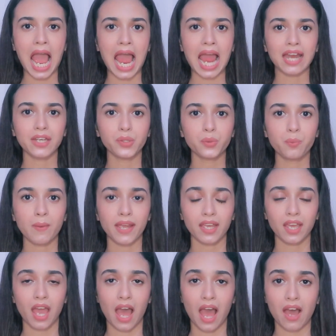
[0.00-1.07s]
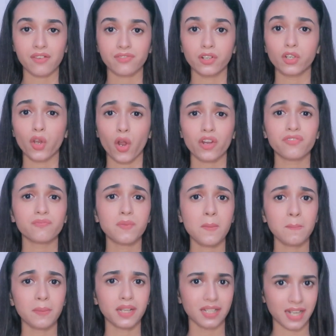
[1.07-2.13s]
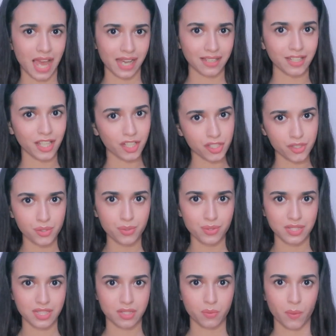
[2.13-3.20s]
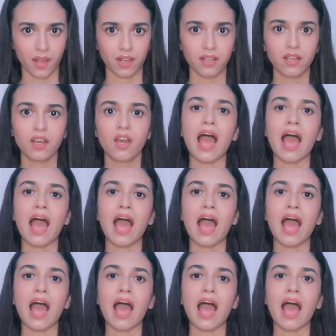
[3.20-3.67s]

and you may have a lot of pimple and acne issues as well